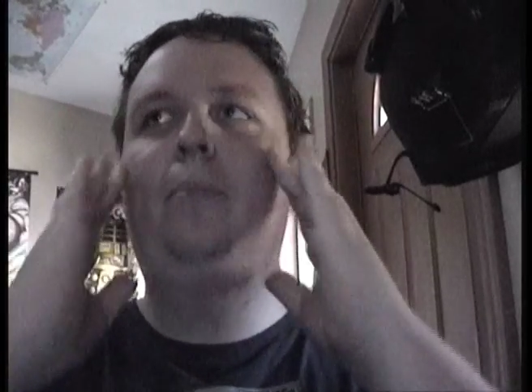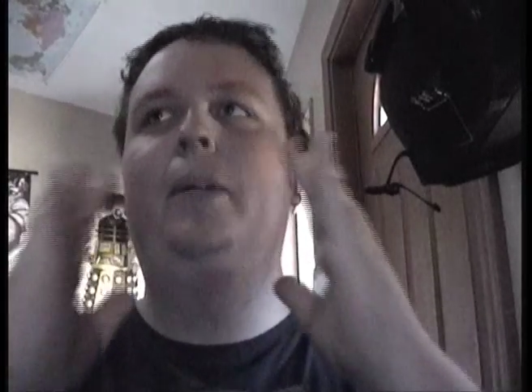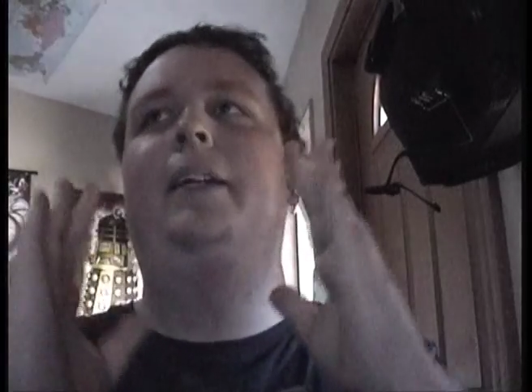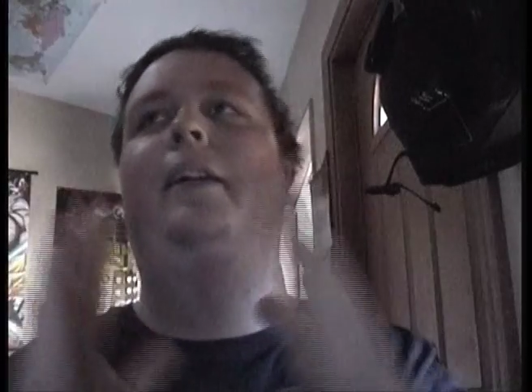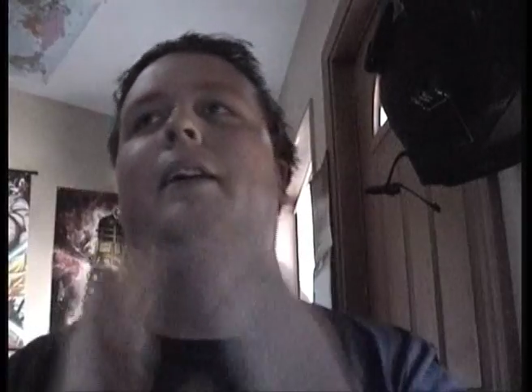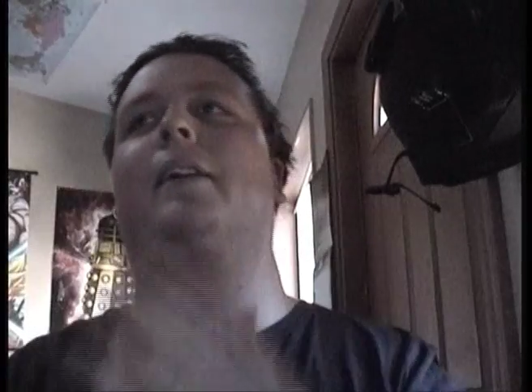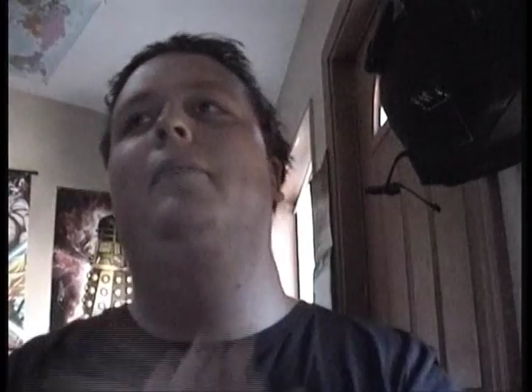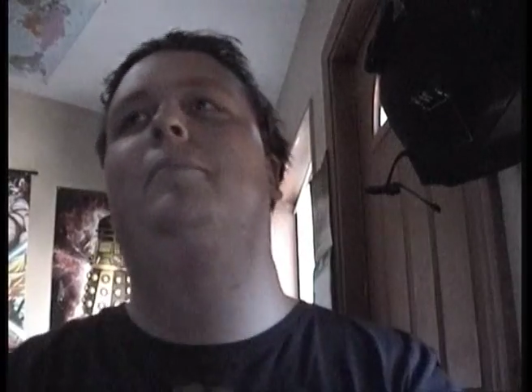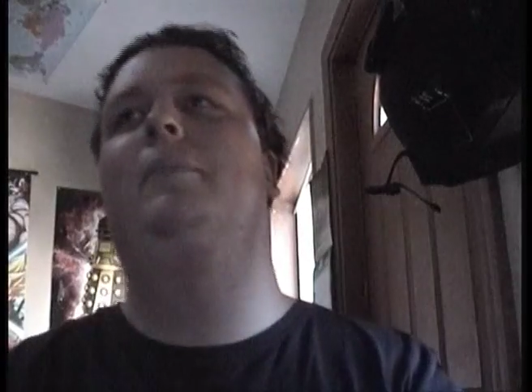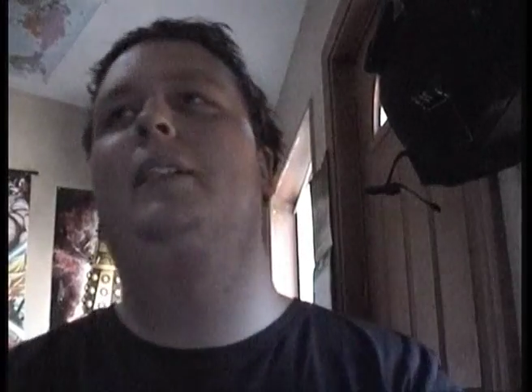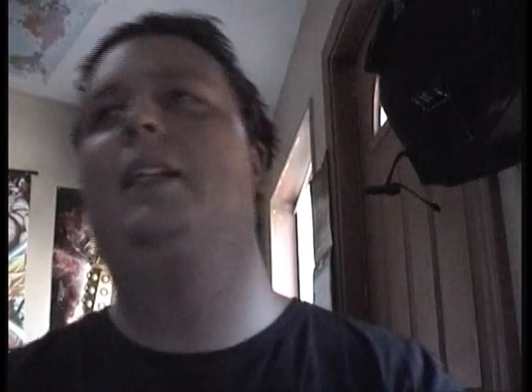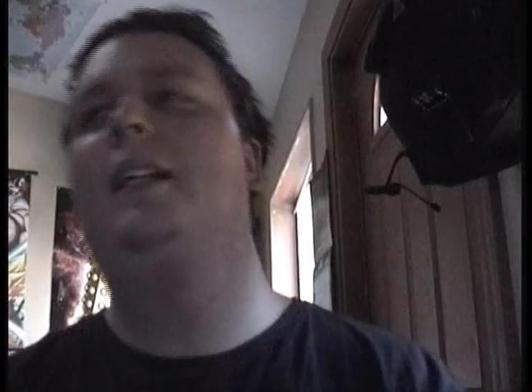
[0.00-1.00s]
but,
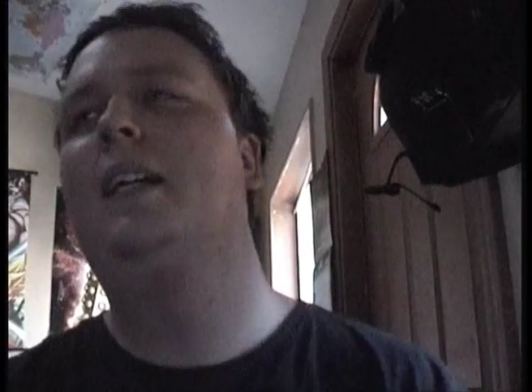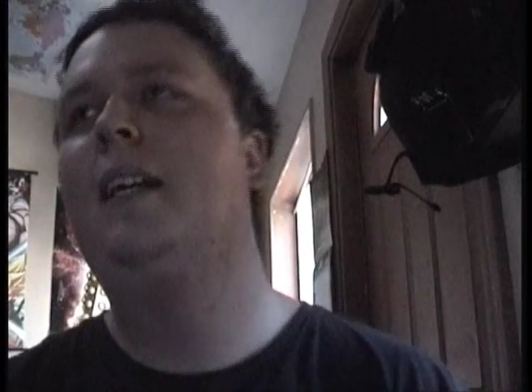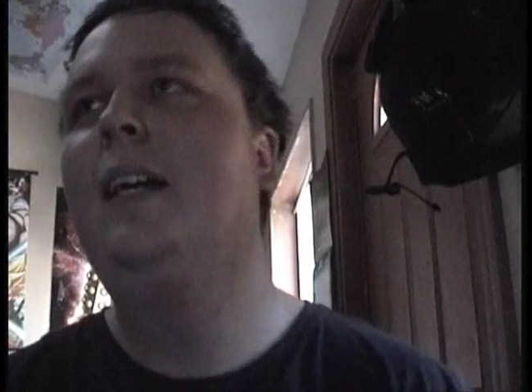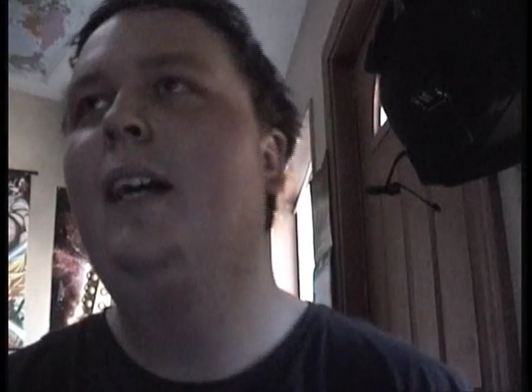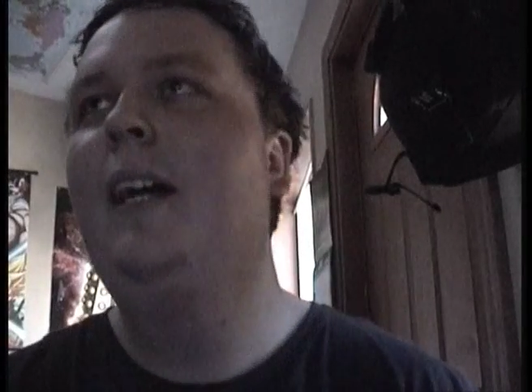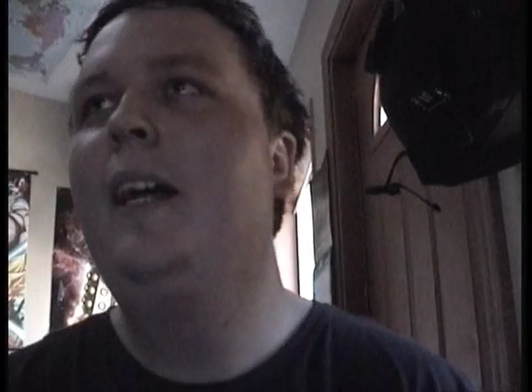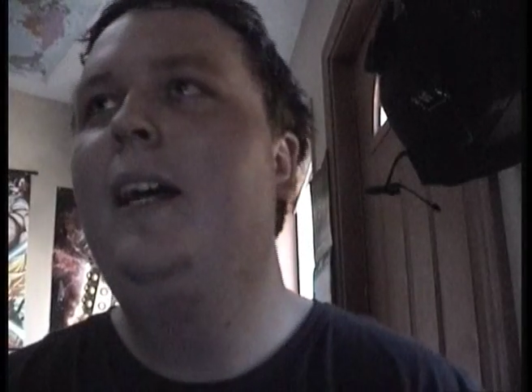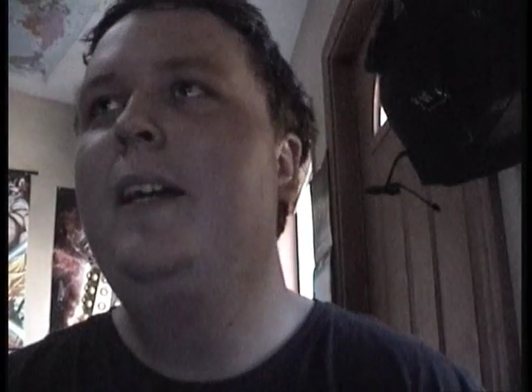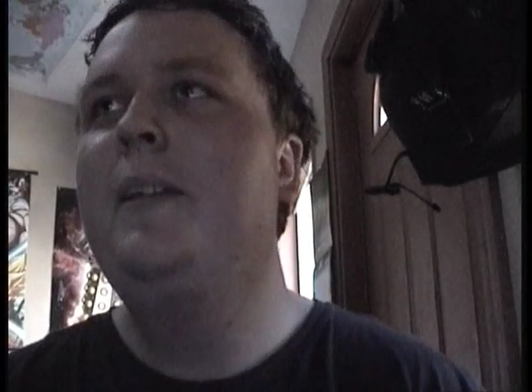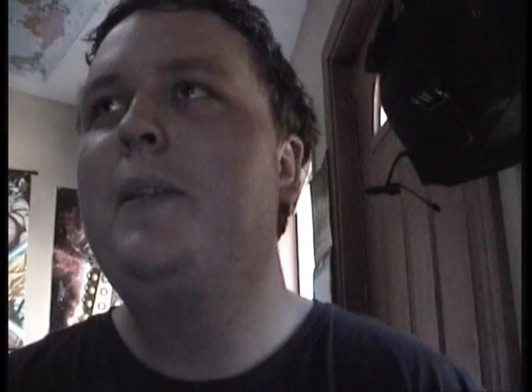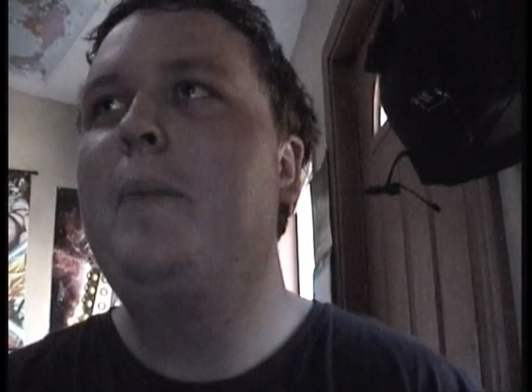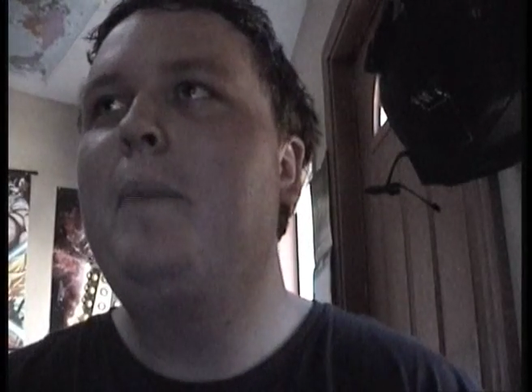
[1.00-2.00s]

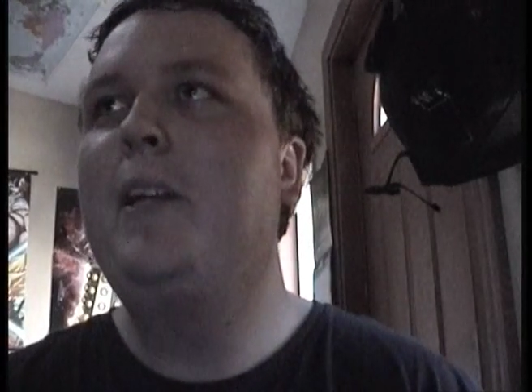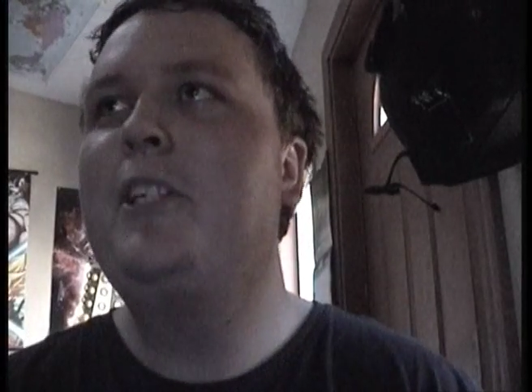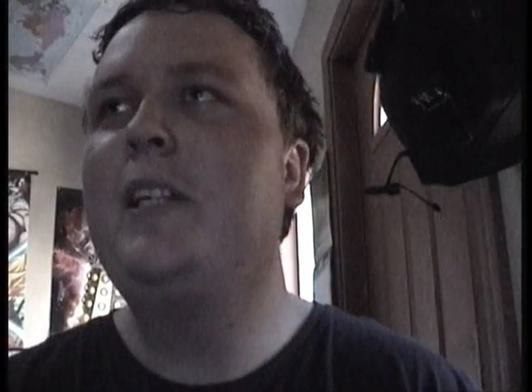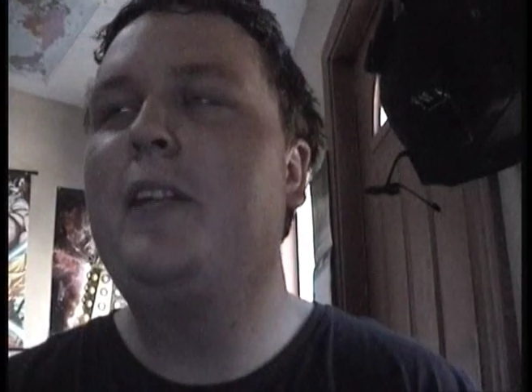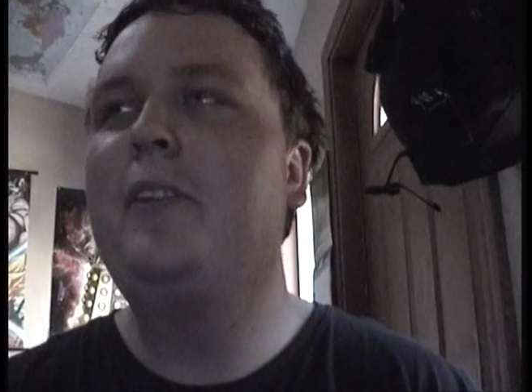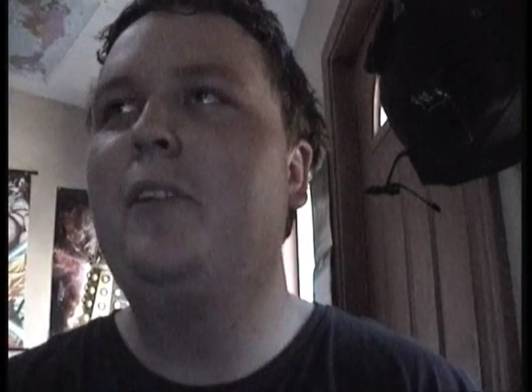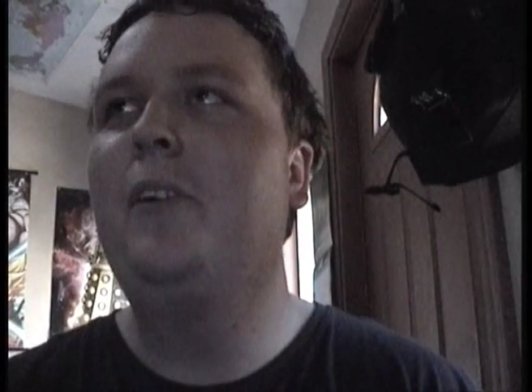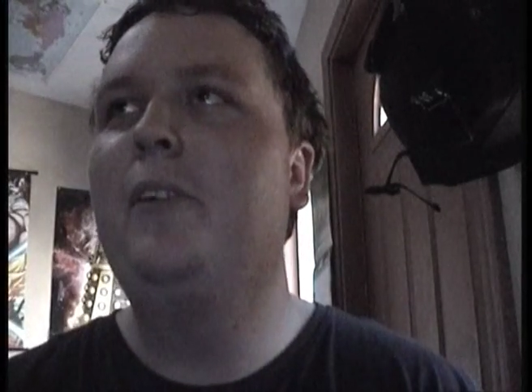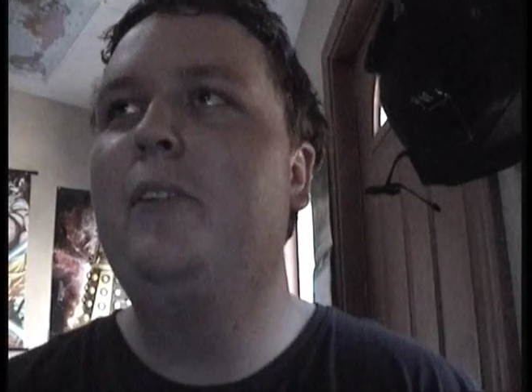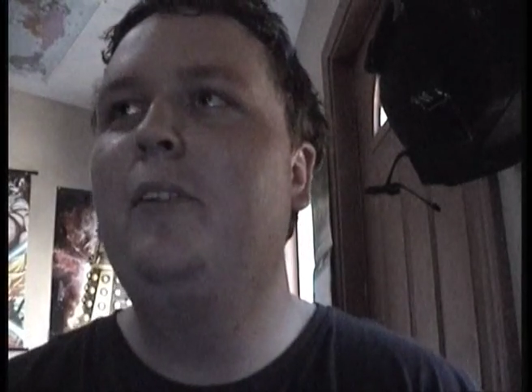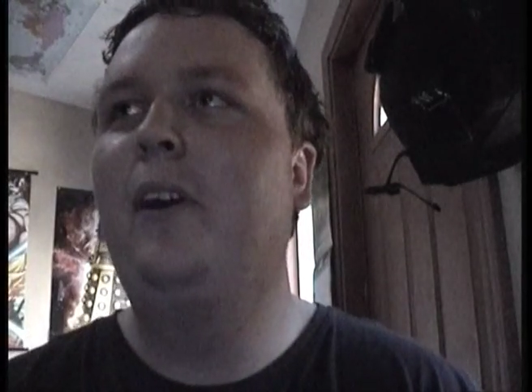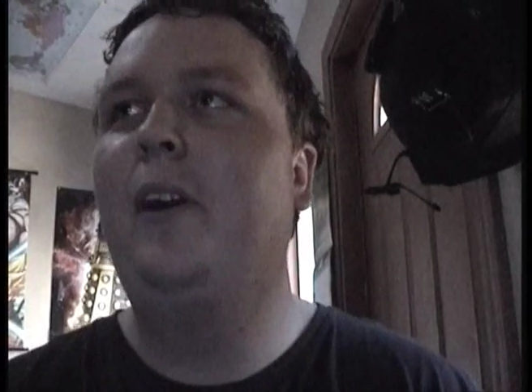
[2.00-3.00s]
they mentioned that
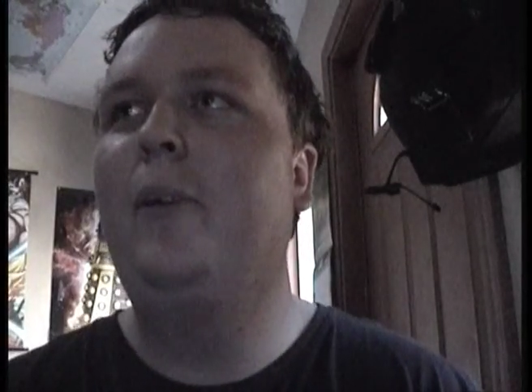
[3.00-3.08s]
the